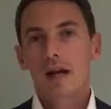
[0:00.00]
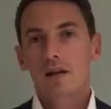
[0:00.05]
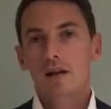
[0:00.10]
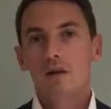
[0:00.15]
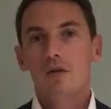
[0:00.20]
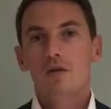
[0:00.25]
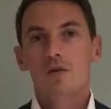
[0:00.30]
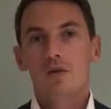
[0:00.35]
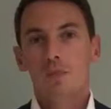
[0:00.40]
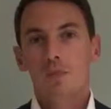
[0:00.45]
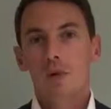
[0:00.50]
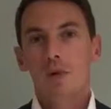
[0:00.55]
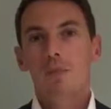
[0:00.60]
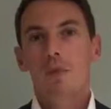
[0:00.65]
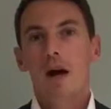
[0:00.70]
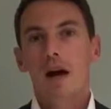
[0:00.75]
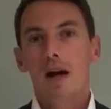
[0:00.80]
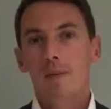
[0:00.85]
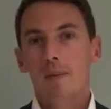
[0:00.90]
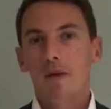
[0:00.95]
10 years for me to
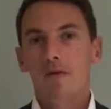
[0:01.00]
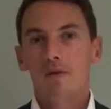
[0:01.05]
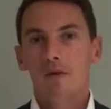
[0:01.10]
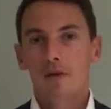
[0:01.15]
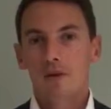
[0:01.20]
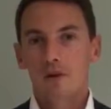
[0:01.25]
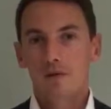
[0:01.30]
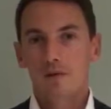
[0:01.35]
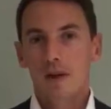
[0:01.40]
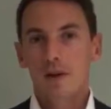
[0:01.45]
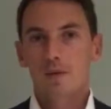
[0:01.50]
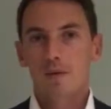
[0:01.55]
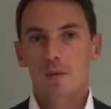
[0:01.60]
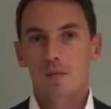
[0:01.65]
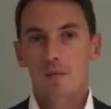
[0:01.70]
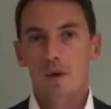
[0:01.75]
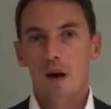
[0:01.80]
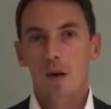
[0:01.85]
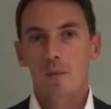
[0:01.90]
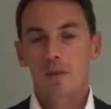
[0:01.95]
buy my first
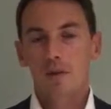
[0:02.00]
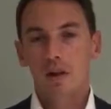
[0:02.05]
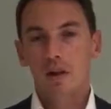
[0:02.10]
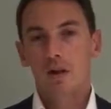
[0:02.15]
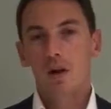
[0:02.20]
investment property.